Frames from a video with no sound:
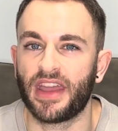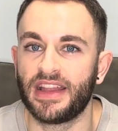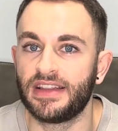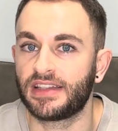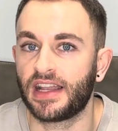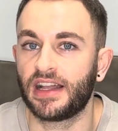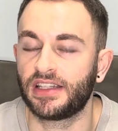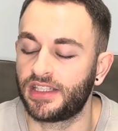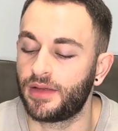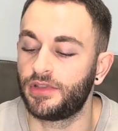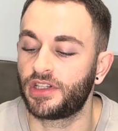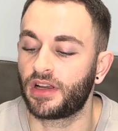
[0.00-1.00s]
into that
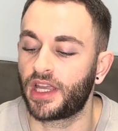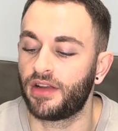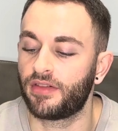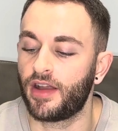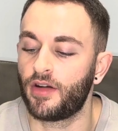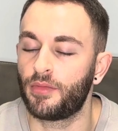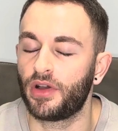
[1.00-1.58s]
Stim Junkie realm,